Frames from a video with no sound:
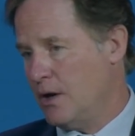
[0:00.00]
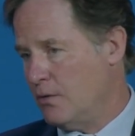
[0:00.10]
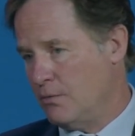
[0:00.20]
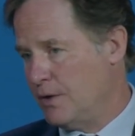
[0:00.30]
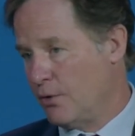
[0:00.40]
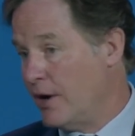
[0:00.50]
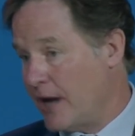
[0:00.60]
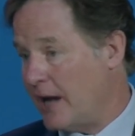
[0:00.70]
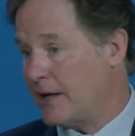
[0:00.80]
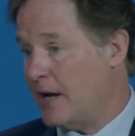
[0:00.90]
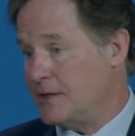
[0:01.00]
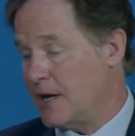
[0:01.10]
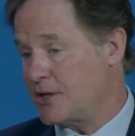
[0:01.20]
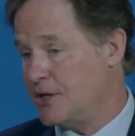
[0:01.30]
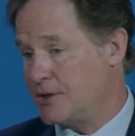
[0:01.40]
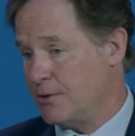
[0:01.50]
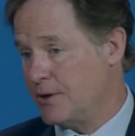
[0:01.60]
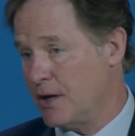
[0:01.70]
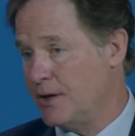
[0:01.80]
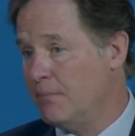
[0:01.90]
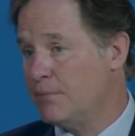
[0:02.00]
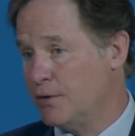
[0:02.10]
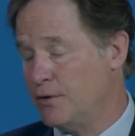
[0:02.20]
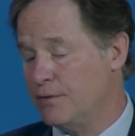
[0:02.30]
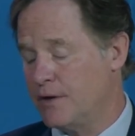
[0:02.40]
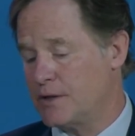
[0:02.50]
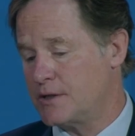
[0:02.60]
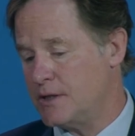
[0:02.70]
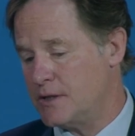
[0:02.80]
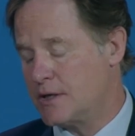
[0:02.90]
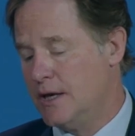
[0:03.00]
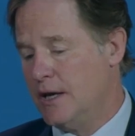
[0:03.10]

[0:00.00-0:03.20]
we've already allocated actually to a, a number of universities